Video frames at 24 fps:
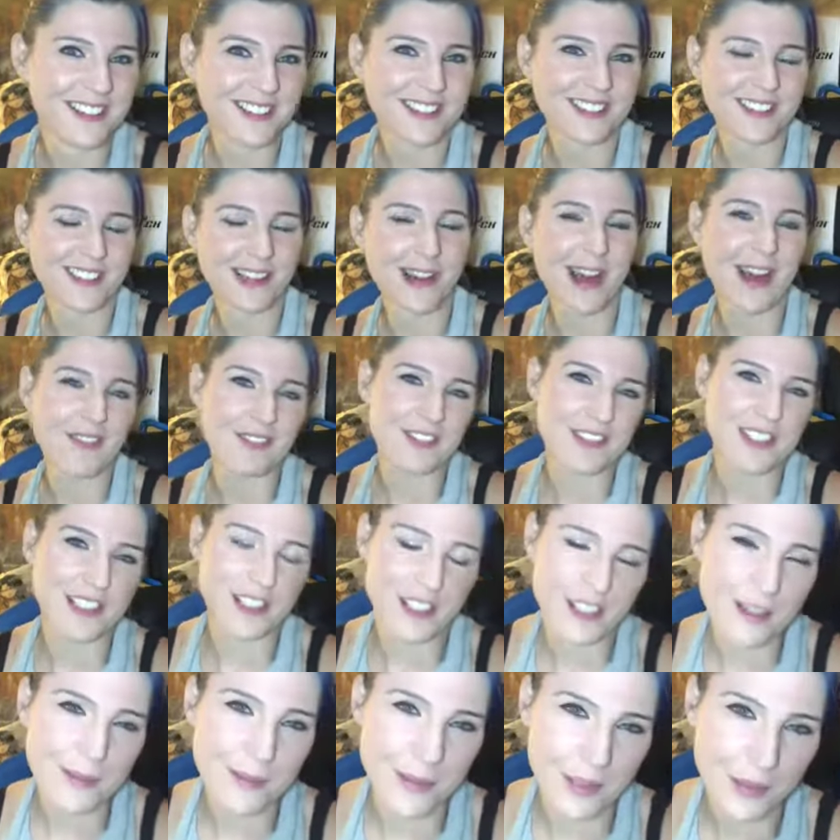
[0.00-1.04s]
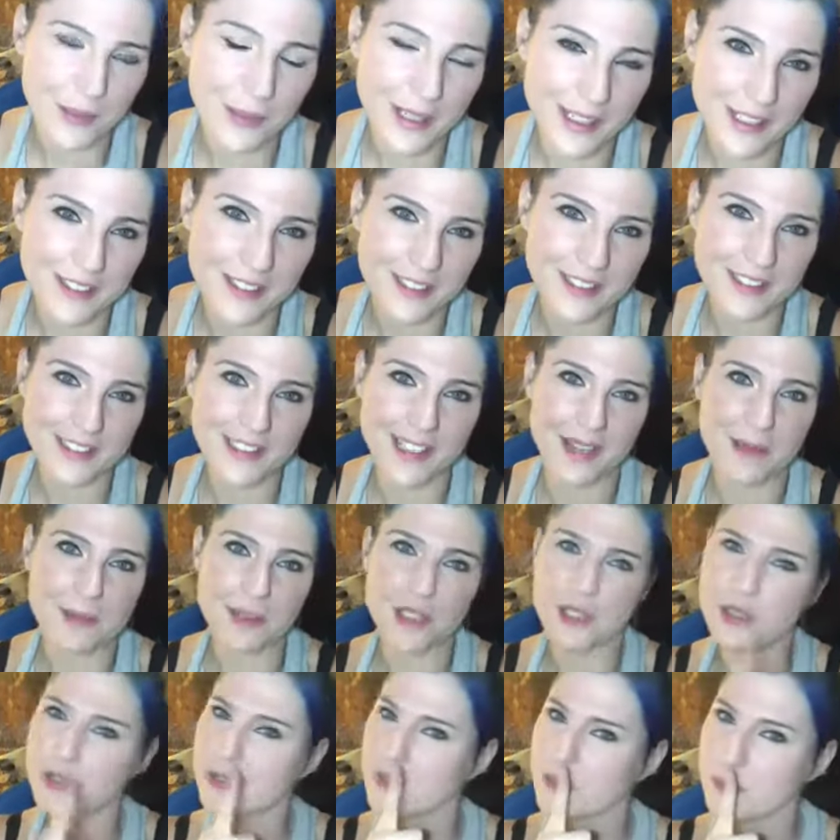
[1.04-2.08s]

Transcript: So I have to tell her to be quiet all the time, too.